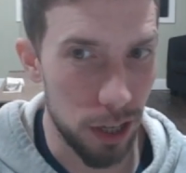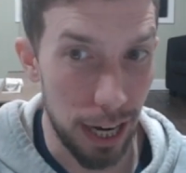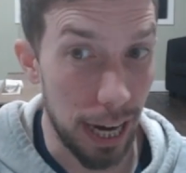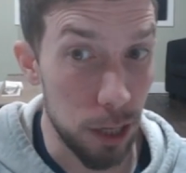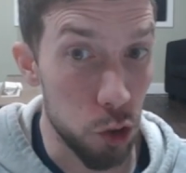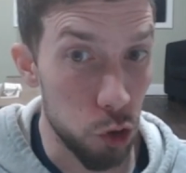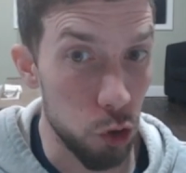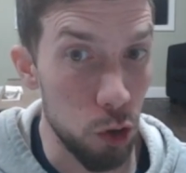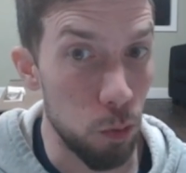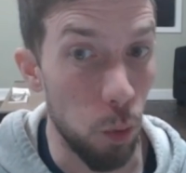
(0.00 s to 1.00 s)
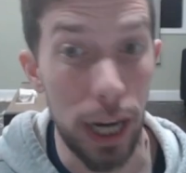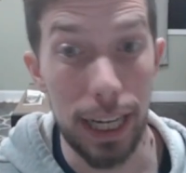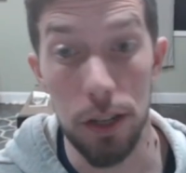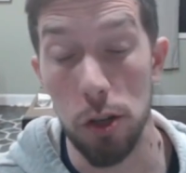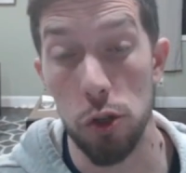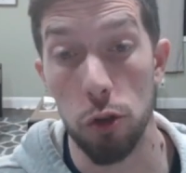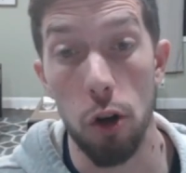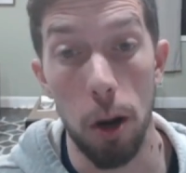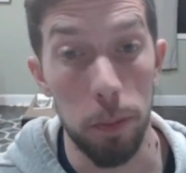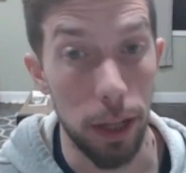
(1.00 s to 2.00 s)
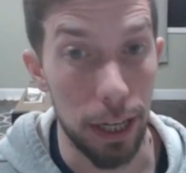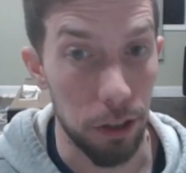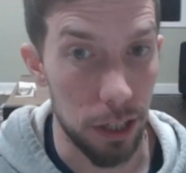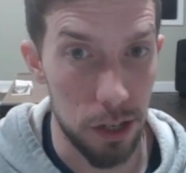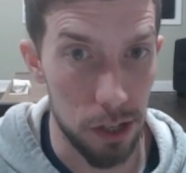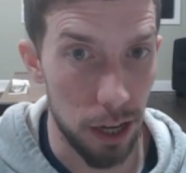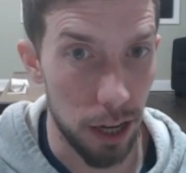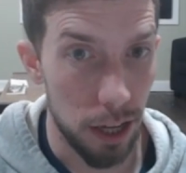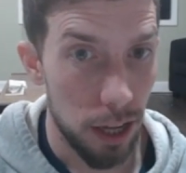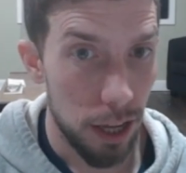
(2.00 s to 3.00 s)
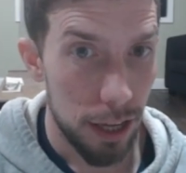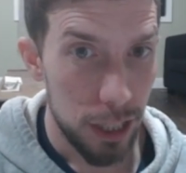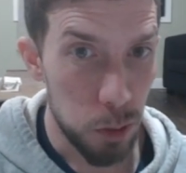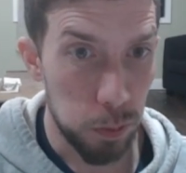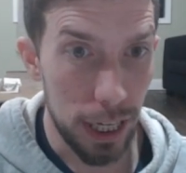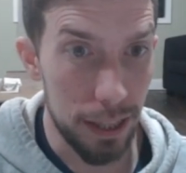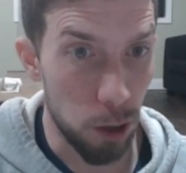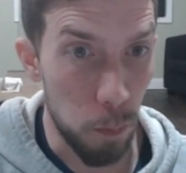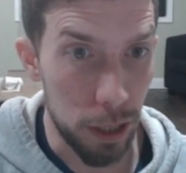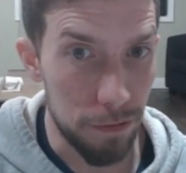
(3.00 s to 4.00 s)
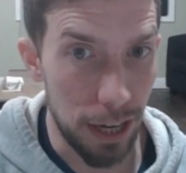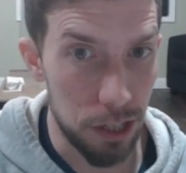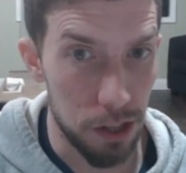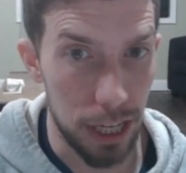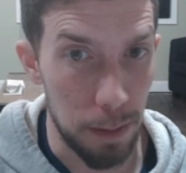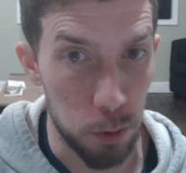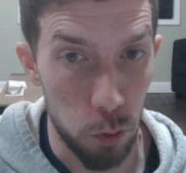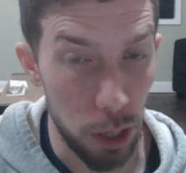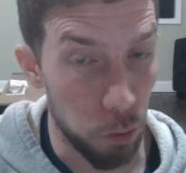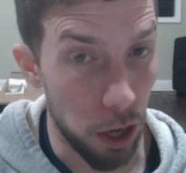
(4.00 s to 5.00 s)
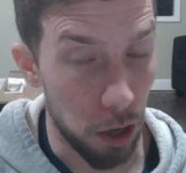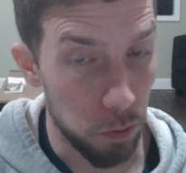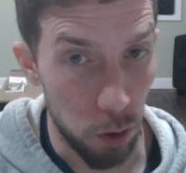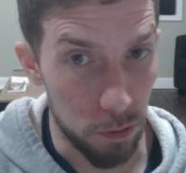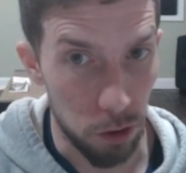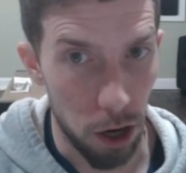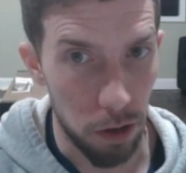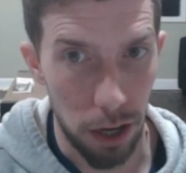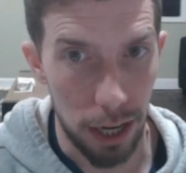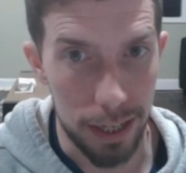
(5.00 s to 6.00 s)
I assume white is a strong player. He's played the opening phase of the game quite well overall.